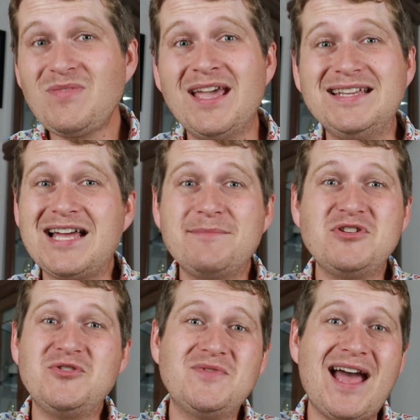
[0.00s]
Anytime
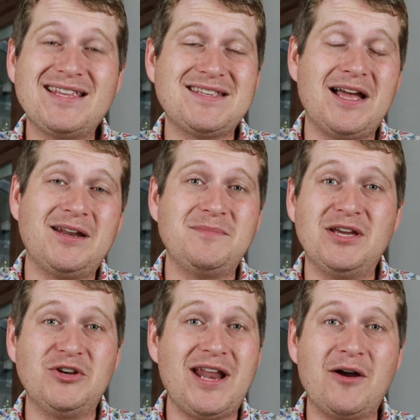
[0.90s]
you do that, it's not going to
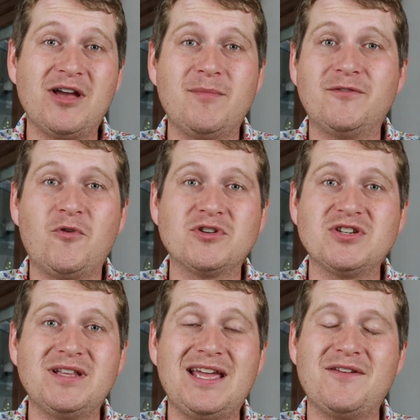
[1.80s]
be a good outcome, unfortunately.